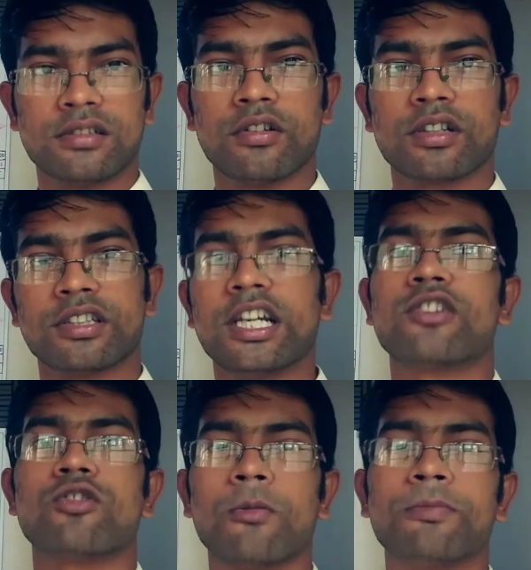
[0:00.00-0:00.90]
Okay, they are
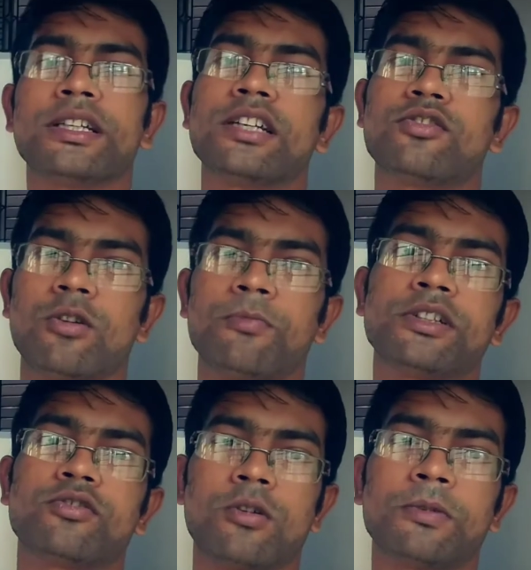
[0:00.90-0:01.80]

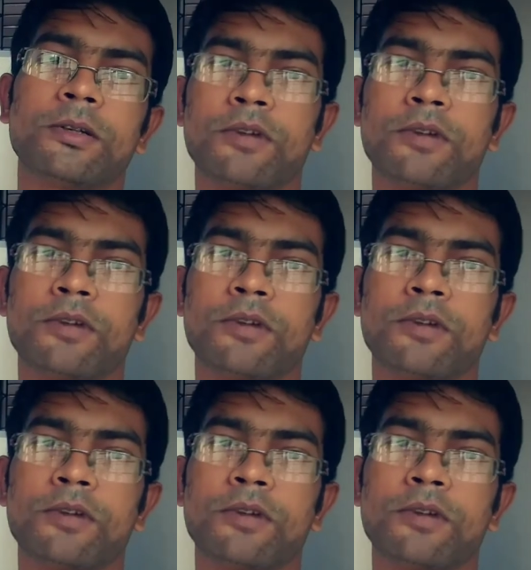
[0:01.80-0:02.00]
dropping.